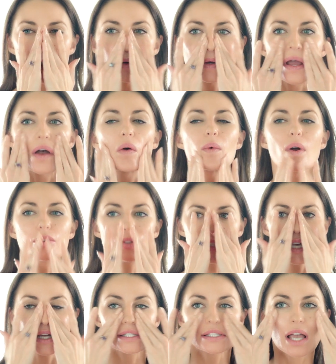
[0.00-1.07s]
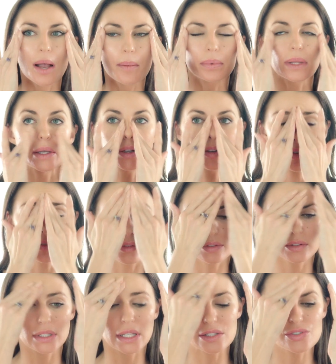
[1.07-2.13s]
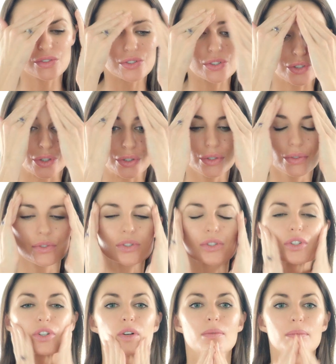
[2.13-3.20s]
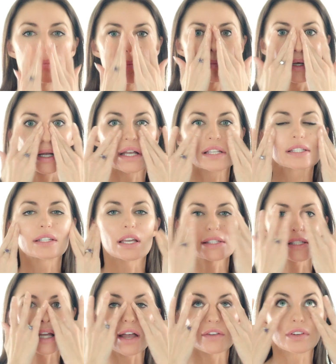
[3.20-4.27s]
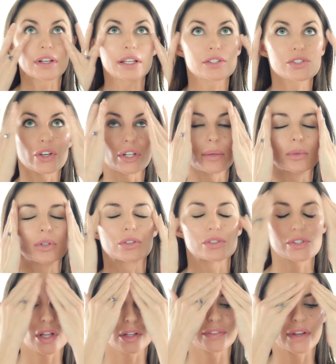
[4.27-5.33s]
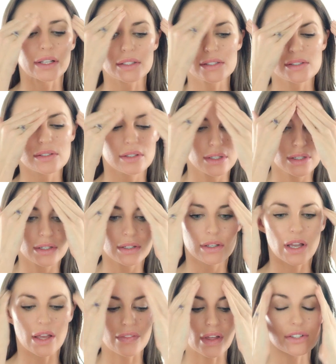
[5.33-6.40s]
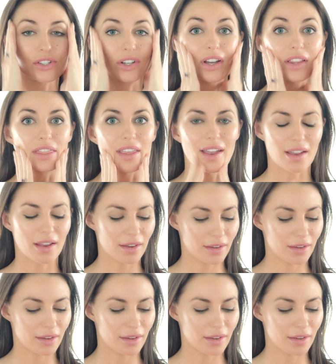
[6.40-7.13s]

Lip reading: Now it won't suds up like cleansers you're used to because it doesn't have any sodium lauryl sulfates, and that's a good thing.